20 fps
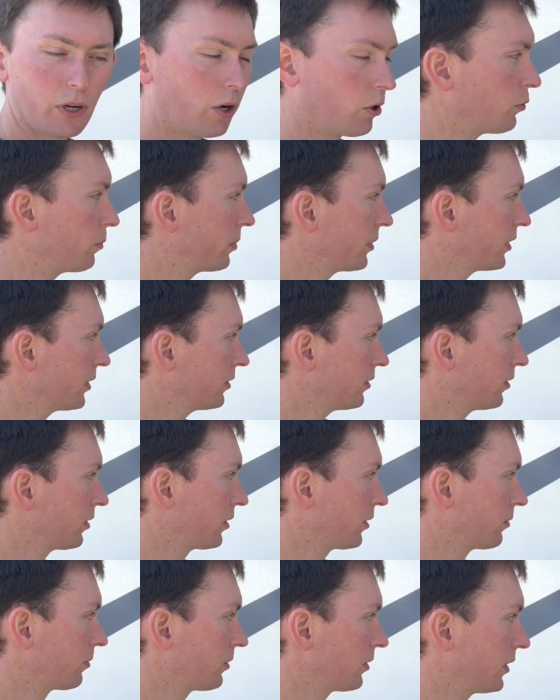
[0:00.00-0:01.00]
open, or
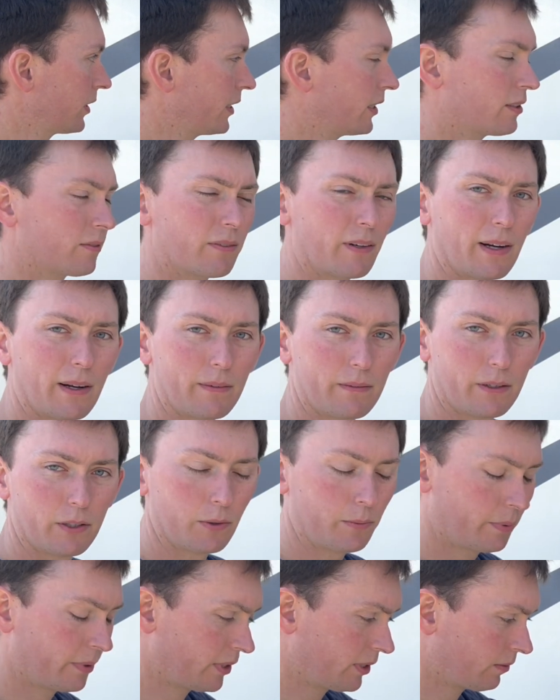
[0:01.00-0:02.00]
the release valve
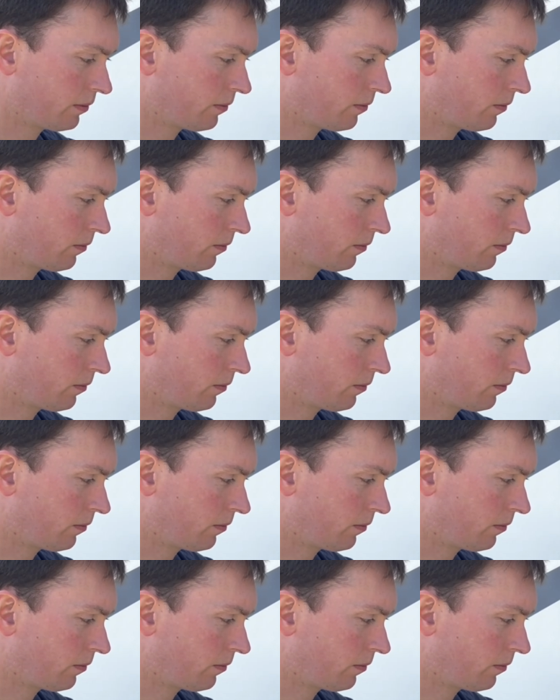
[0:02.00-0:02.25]
open.